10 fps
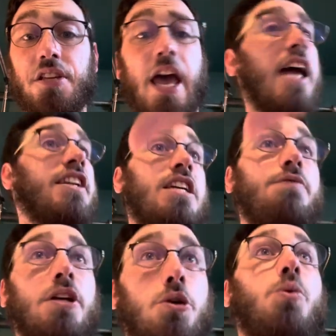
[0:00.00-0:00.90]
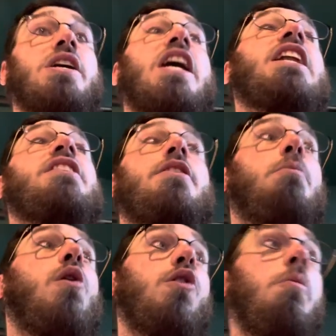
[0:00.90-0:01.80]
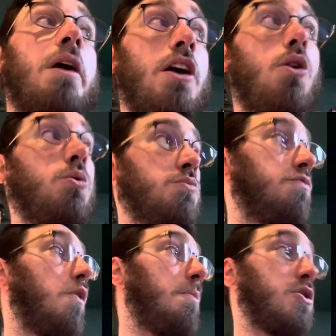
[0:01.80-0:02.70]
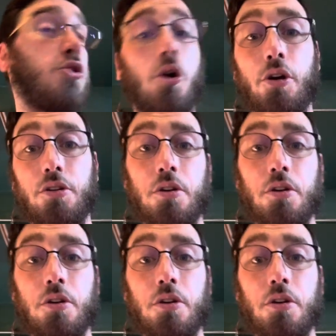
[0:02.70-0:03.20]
and even creating them all on my own from the start